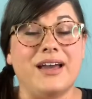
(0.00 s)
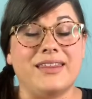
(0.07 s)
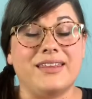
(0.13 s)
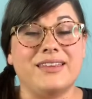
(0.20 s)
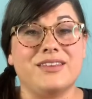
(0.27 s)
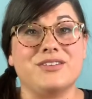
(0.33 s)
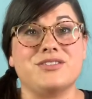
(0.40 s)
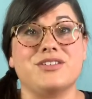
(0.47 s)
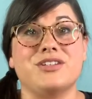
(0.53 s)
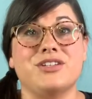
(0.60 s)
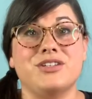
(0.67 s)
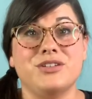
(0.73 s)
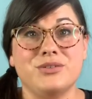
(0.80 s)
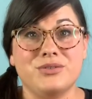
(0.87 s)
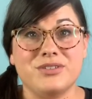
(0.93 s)
I think there's a
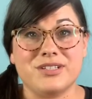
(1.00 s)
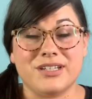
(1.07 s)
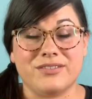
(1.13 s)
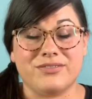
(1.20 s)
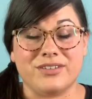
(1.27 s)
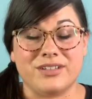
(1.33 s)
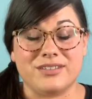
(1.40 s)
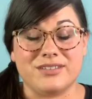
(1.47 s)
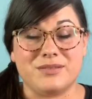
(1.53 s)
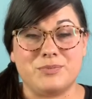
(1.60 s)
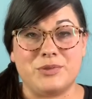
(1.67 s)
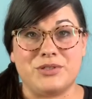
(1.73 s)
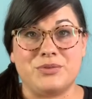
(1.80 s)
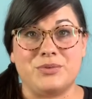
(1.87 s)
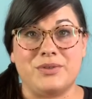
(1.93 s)
huge difference
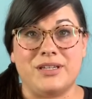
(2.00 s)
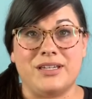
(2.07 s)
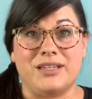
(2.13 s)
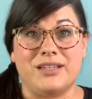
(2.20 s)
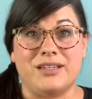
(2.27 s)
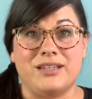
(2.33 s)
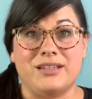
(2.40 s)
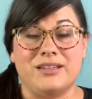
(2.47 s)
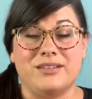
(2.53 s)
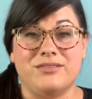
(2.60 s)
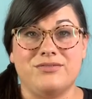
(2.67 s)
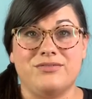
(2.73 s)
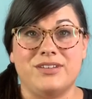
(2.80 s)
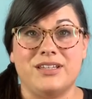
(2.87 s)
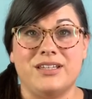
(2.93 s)
between
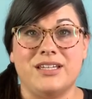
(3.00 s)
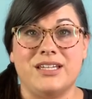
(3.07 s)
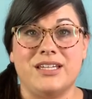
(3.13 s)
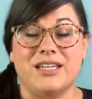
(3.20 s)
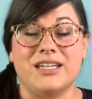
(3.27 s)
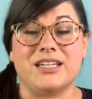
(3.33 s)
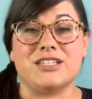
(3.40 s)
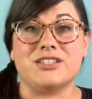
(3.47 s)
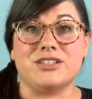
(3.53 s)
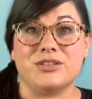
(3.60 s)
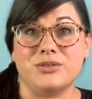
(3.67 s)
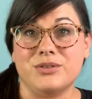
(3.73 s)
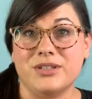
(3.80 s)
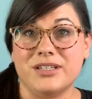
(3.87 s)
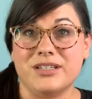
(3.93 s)
feeling
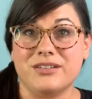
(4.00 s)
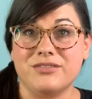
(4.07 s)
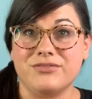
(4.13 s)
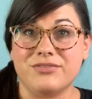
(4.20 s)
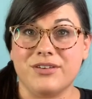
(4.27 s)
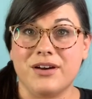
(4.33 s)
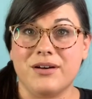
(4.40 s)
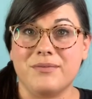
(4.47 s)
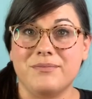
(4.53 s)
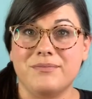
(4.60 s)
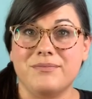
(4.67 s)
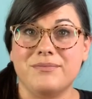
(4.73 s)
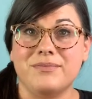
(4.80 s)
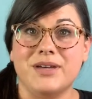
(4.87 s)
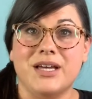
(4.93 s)
excluded
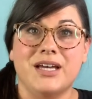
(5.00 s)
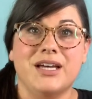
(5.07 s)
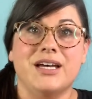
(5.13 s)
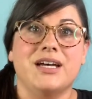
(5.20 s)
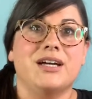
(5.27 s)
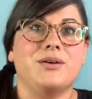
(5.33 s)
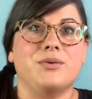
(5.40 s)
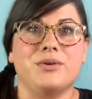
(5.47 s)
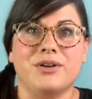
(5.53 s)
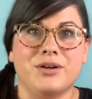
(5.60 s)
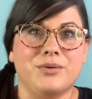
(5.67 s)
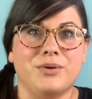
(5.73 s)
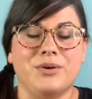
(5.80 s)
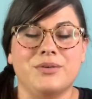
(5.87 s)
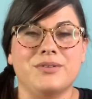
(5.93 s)
from quote
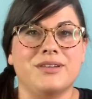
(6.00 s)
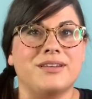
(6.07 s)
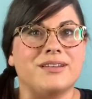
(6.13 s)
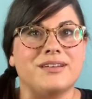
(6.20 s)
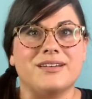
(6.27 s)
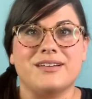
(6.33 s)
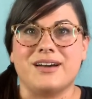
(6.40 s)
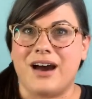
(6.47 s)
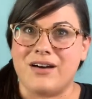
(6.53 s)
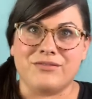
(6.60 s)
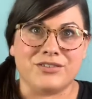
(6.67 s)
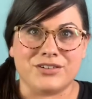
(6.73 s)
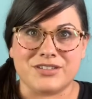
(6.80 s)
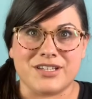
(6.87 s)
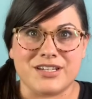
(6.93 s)
unquote the
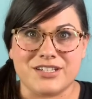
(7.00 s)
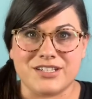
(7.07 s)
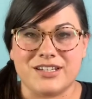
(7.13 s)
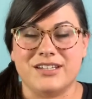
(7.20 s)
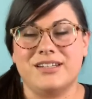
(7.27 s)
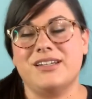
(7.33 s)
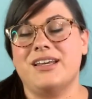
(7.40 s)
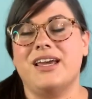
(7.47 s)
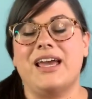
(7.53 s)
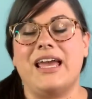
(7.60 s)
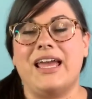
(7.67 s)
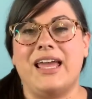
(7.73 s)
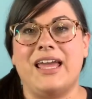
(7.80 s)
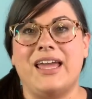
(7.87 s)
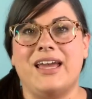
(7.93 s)
conversation
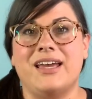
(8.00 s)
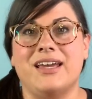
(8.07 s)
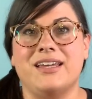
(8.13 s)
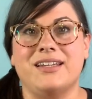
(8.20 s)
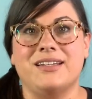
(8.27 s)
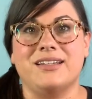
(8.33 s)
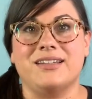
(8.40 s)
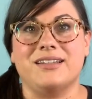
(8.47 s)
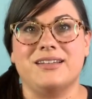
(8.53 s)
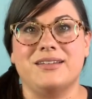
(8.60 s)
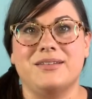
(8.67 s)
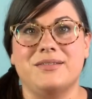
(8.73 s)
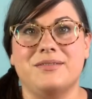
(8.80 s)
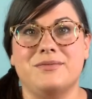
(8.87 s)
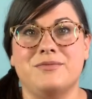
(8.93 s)
and
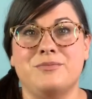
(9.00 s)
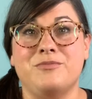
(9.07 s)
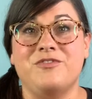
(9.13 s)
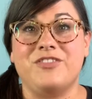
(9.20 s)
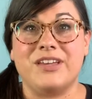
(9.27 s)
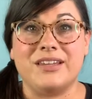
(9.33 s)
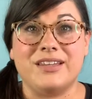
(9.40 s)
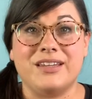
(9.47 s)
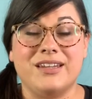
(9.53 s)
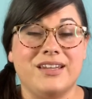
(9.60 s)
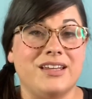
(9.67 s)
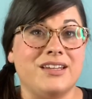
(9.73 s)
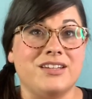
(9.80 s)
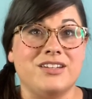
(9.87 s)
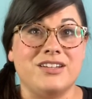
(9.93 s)
feeling
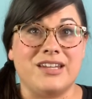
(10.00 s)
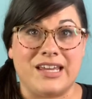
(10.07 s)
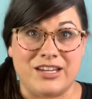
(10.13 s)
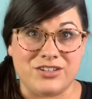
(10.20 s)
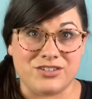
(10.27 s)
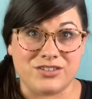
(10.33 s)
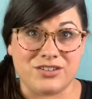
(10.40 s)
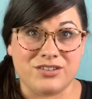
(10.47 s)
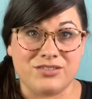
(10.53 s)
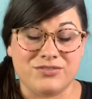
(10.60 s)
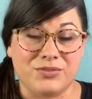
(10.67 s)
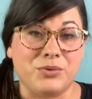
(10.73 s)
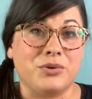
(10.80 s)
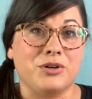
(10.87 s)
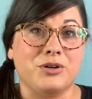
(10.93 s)
in danger
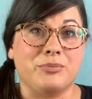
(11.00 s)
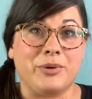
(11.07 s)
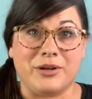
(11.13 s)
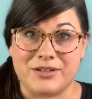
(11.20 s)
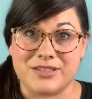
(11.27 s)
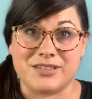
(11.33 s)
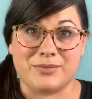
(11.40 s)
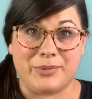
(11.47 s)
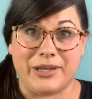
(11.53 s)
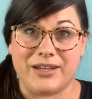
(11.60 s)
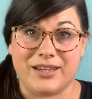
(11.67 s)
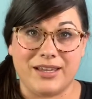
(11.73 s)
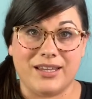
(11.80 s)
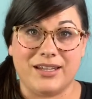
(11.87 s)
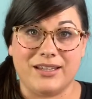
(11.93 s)
for
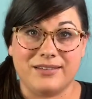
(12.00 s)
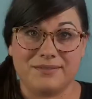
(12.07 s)
participating in it.